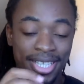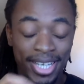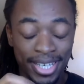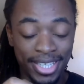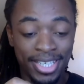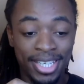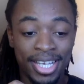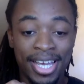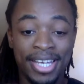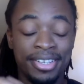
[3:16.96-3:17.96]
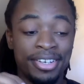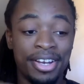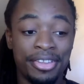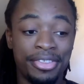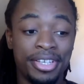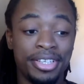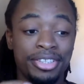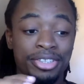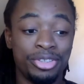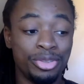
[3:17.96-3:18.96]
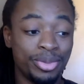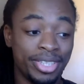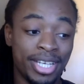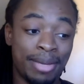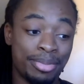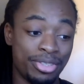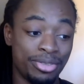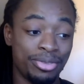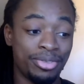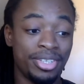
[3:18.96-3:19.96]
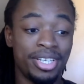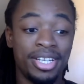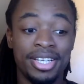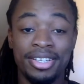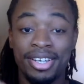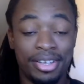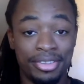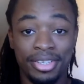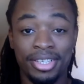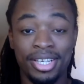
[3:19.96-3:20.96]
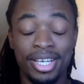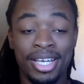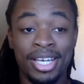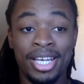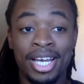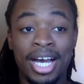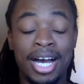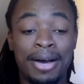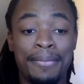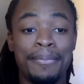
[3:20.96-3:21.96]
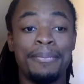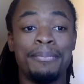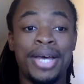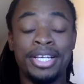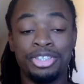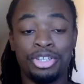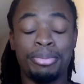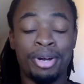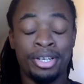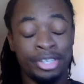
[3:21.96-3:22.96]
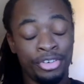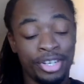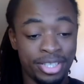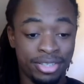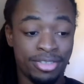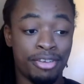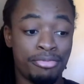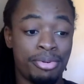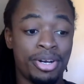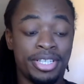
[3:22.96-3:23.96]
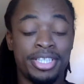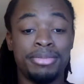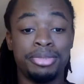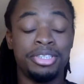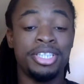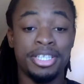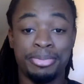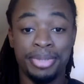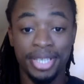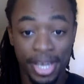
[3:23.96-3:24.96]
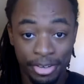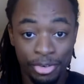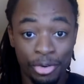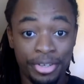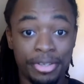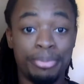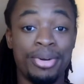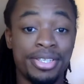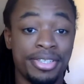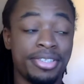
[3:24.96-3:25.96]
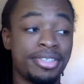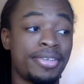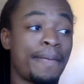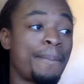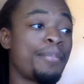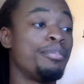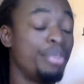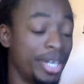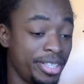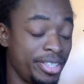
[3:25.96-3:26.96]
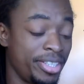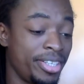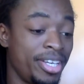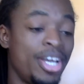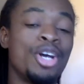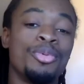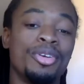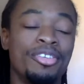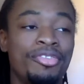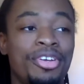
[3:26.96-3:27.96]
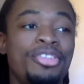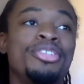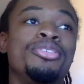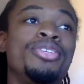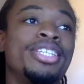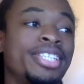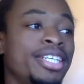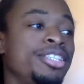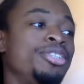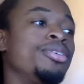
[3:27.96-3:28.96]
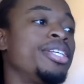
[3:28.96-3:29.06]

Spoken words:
Kenny had nothing to do with the episode. Nothing. Matt and Trey Parker, the creators of South Park, seem to just be ignoring their presence. But without further ado, let's get into it.